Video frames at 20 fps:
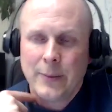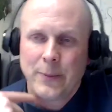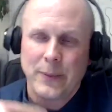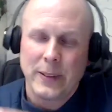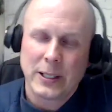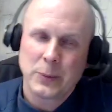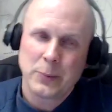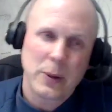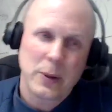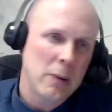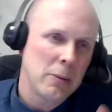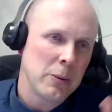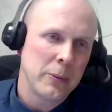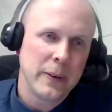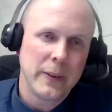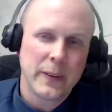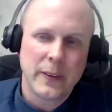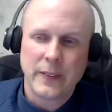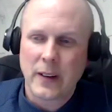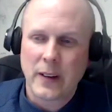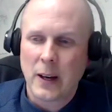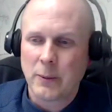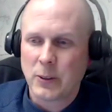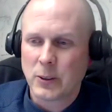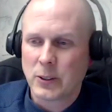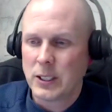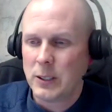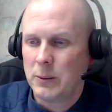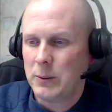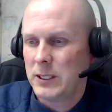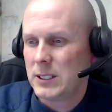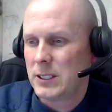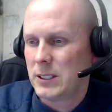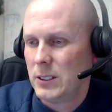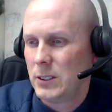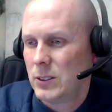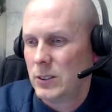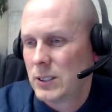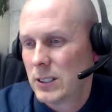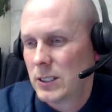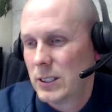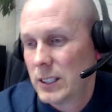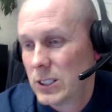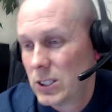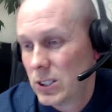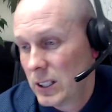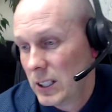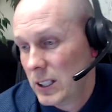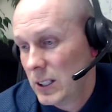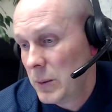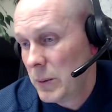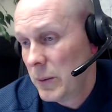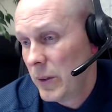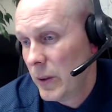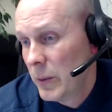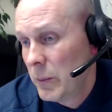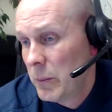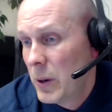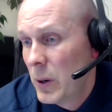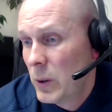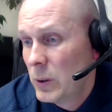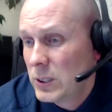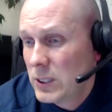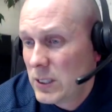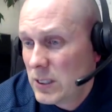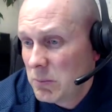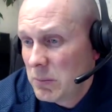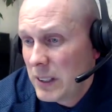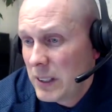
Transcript: That's probably the time you'll see me use selegiline the most.